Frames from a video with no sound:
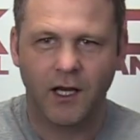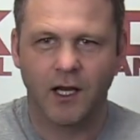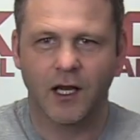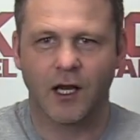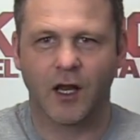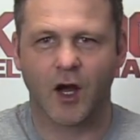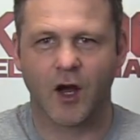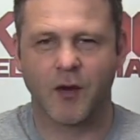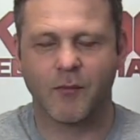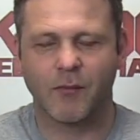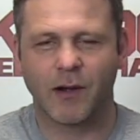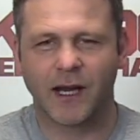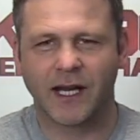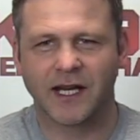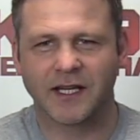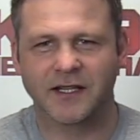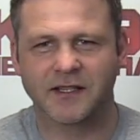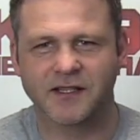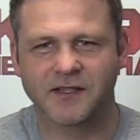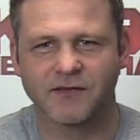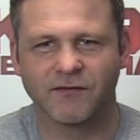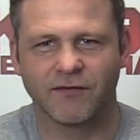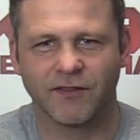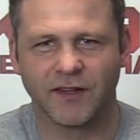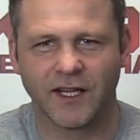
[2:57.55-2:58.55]
Line Breaker
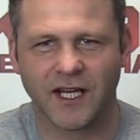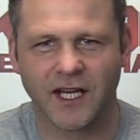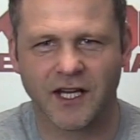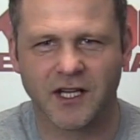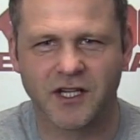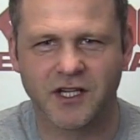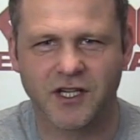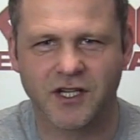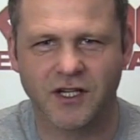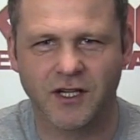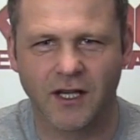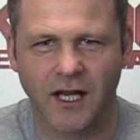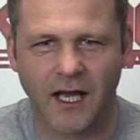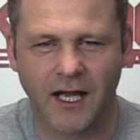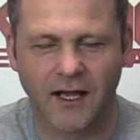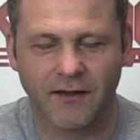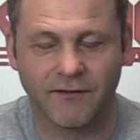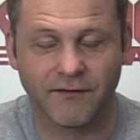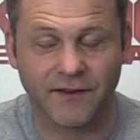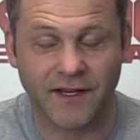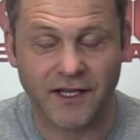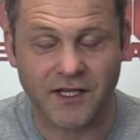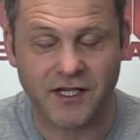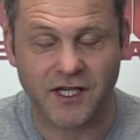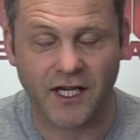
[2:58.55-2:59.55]
doesn't
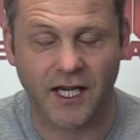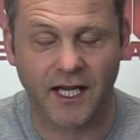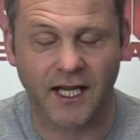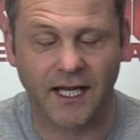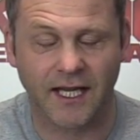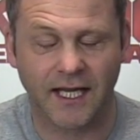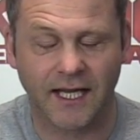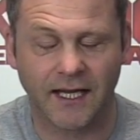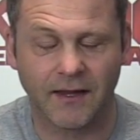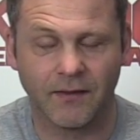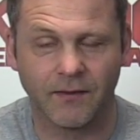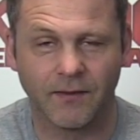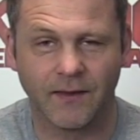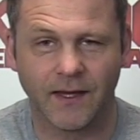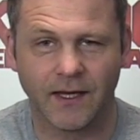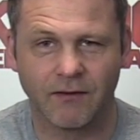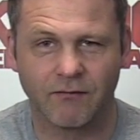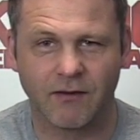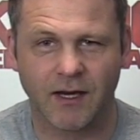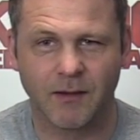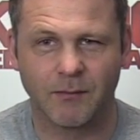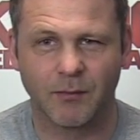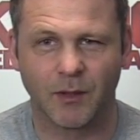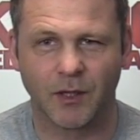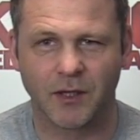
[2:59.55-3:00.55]
feature in the
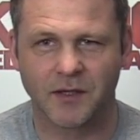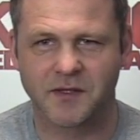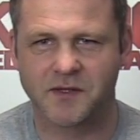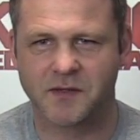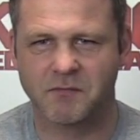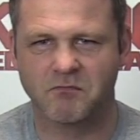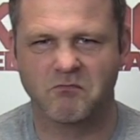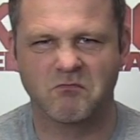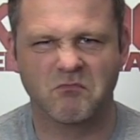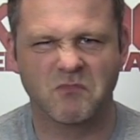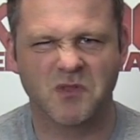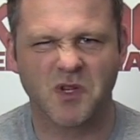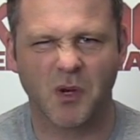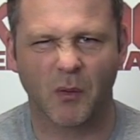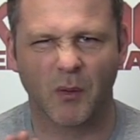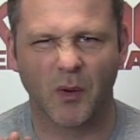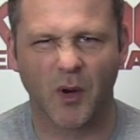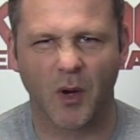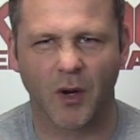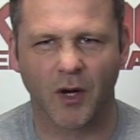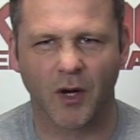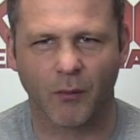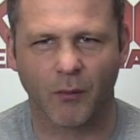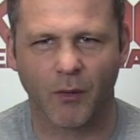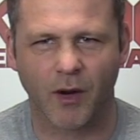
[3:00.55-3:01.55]
Red Books, so we're
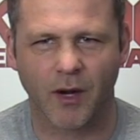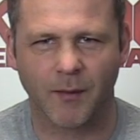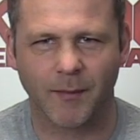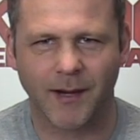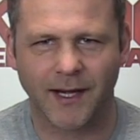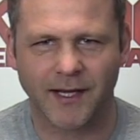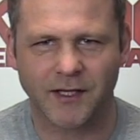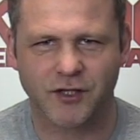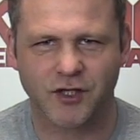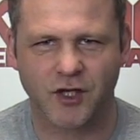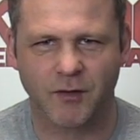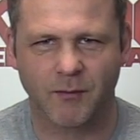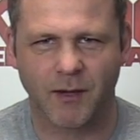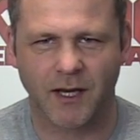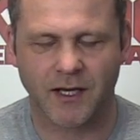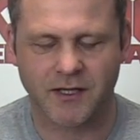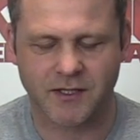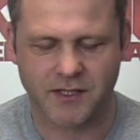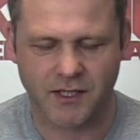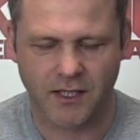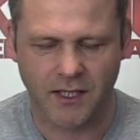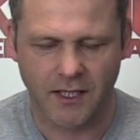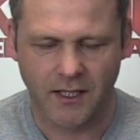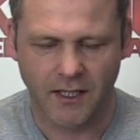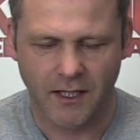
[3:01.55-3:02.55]
not worry about it too
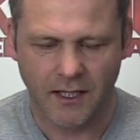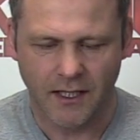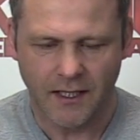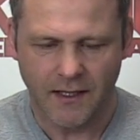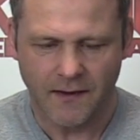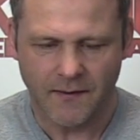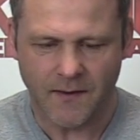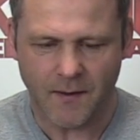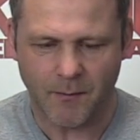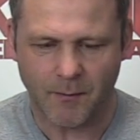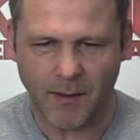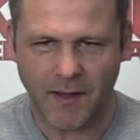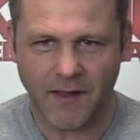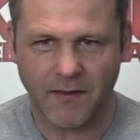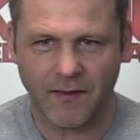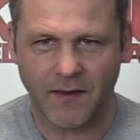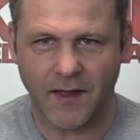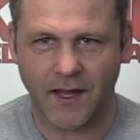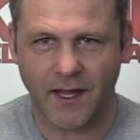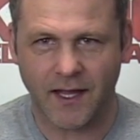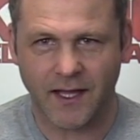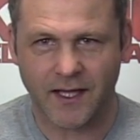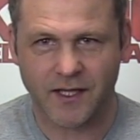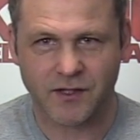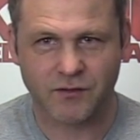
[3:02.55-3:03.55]
much. The bit
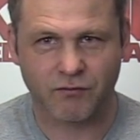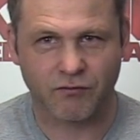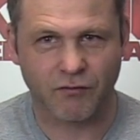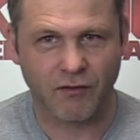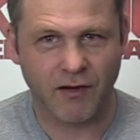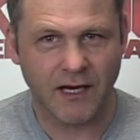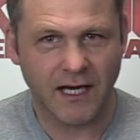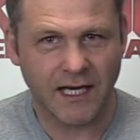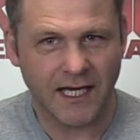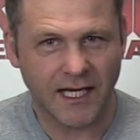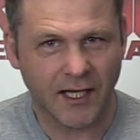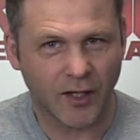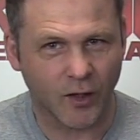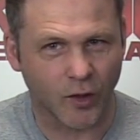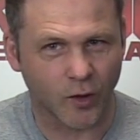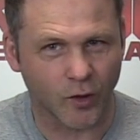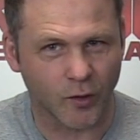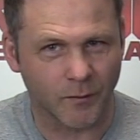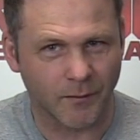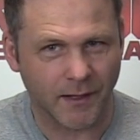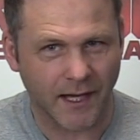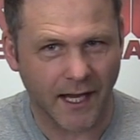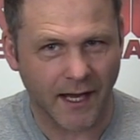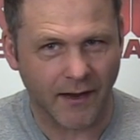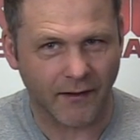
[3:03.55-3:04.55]
that has really
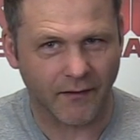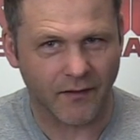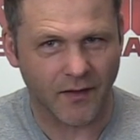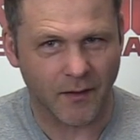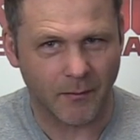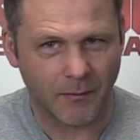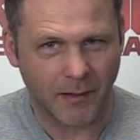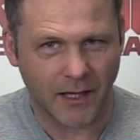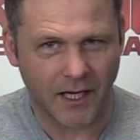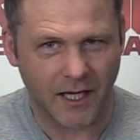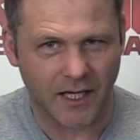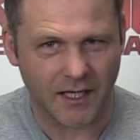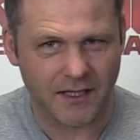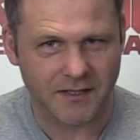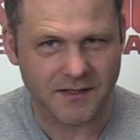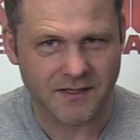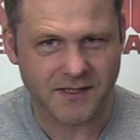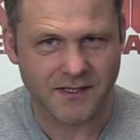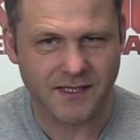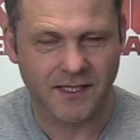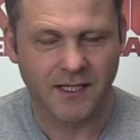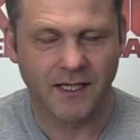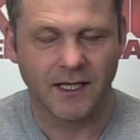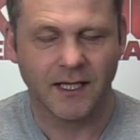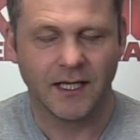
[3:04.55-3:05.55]
caught me out in the
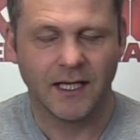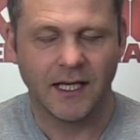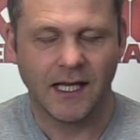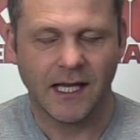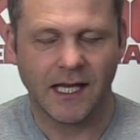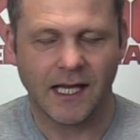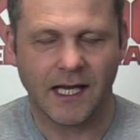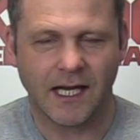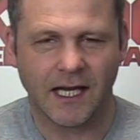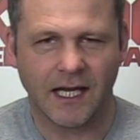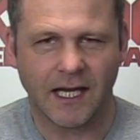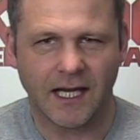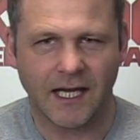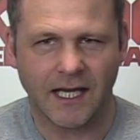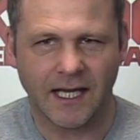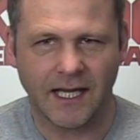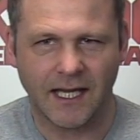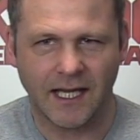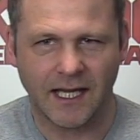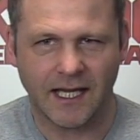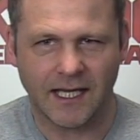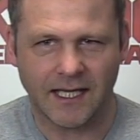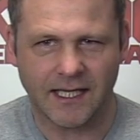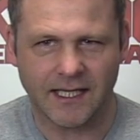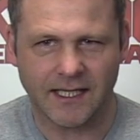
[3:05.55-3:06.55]
past
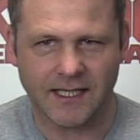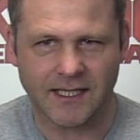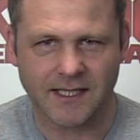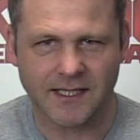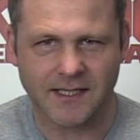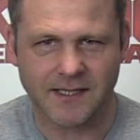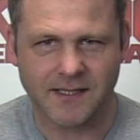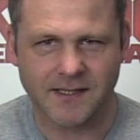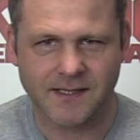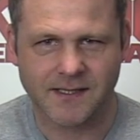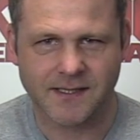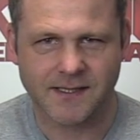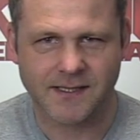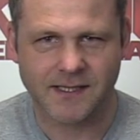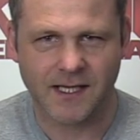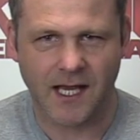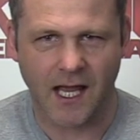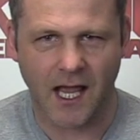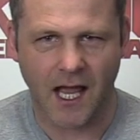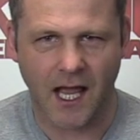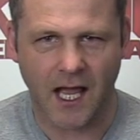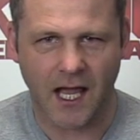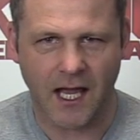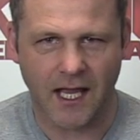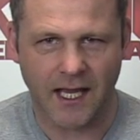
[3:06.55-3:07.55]
is
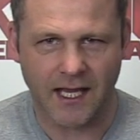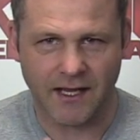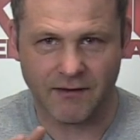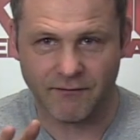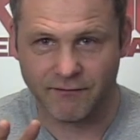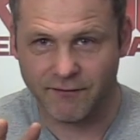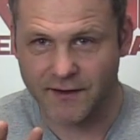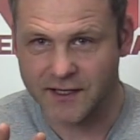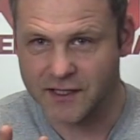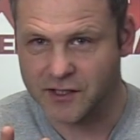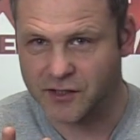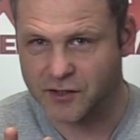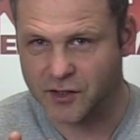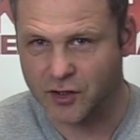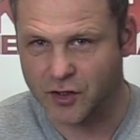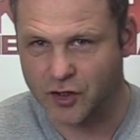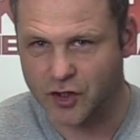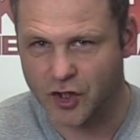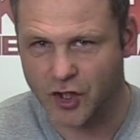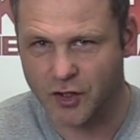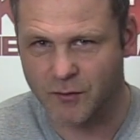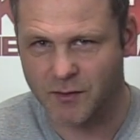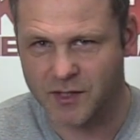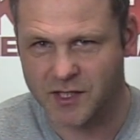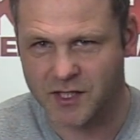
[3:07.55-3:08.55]
it features in
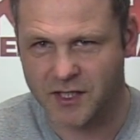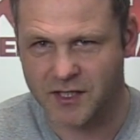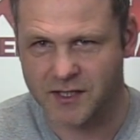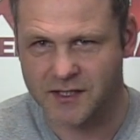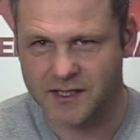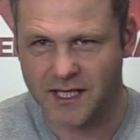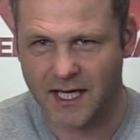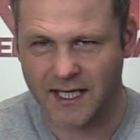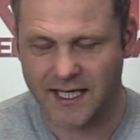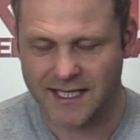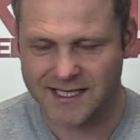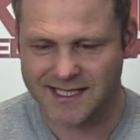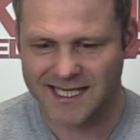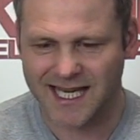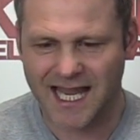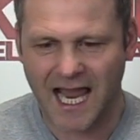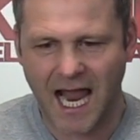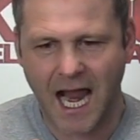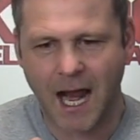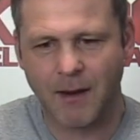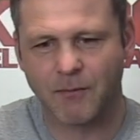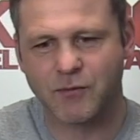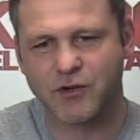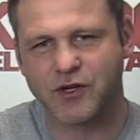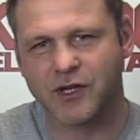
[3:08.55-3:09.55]
2 missions, and it's
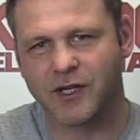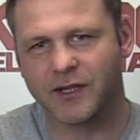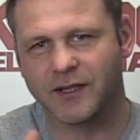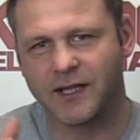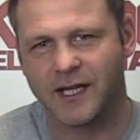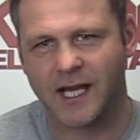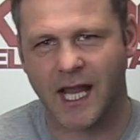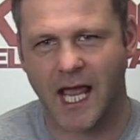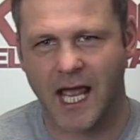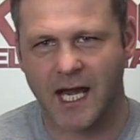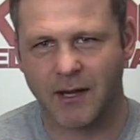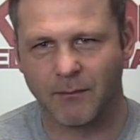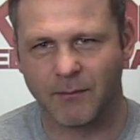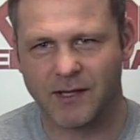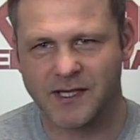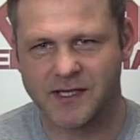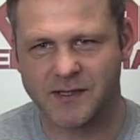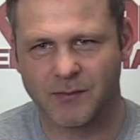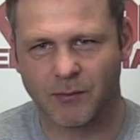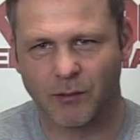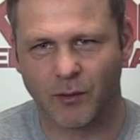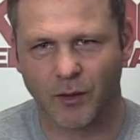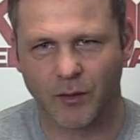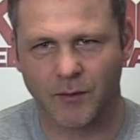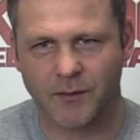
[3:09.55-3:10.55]
capturing the enemy's
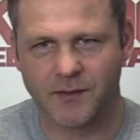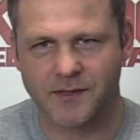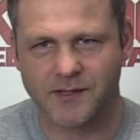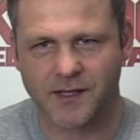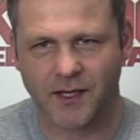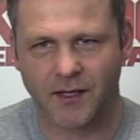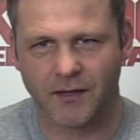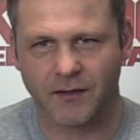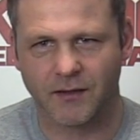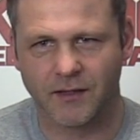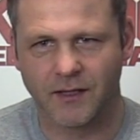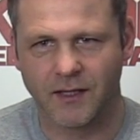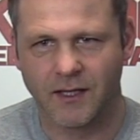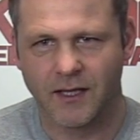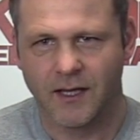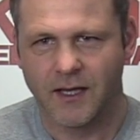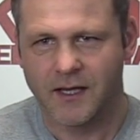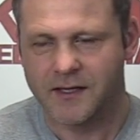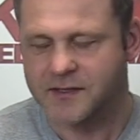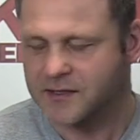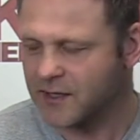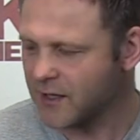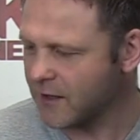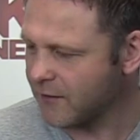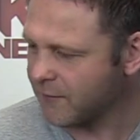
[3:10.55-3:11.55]
deployment zone.
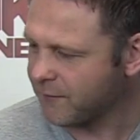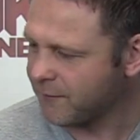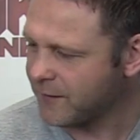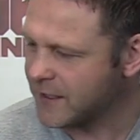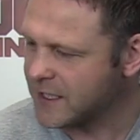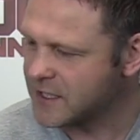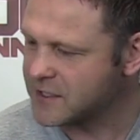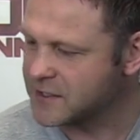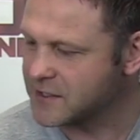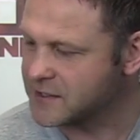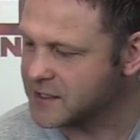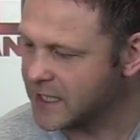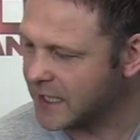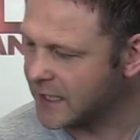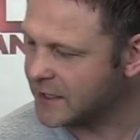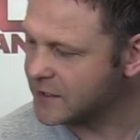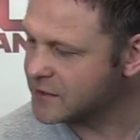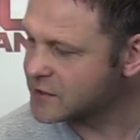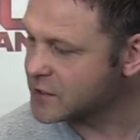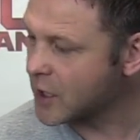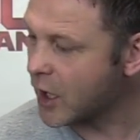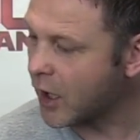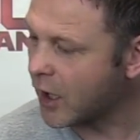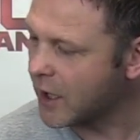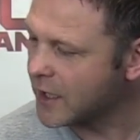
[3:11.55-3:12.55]
So that features in
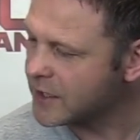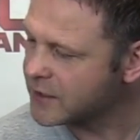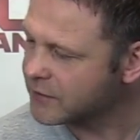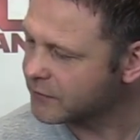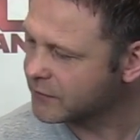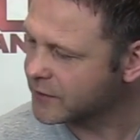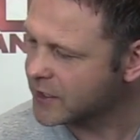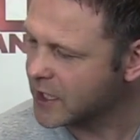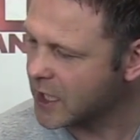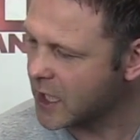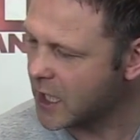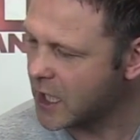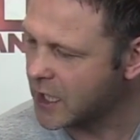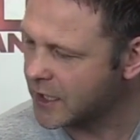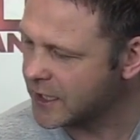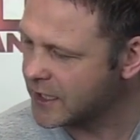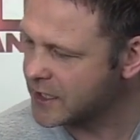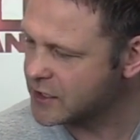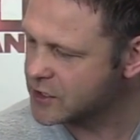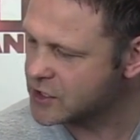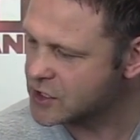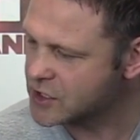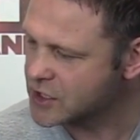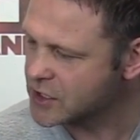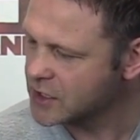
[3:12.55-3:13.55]
Tide of
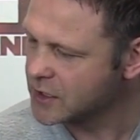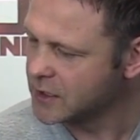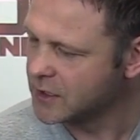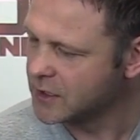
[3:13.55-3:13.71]
Carnage.